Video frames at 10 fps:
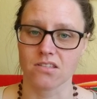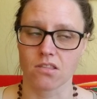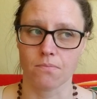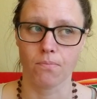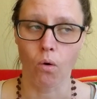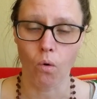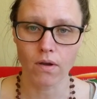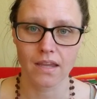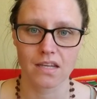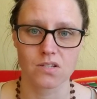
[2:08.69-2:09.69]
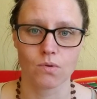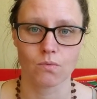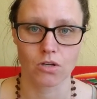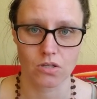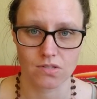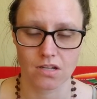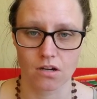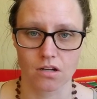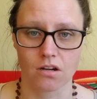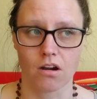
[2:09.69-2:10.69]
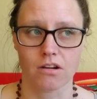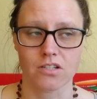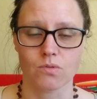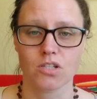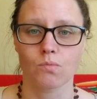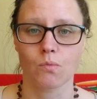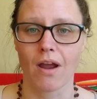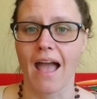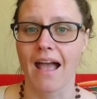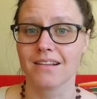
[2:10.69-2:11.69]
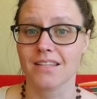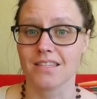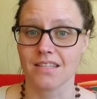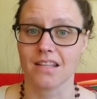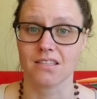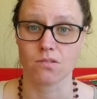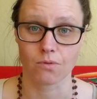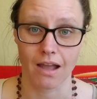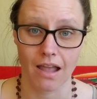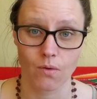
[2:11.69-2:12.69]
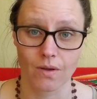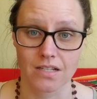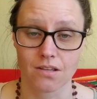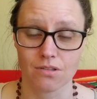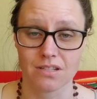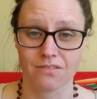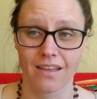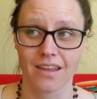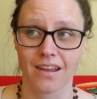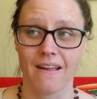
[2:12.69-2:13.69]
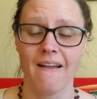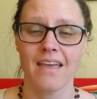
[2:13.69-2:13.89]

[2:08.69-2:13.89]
The point when we're using our intuition, when we're accessing that superhighway to the divine,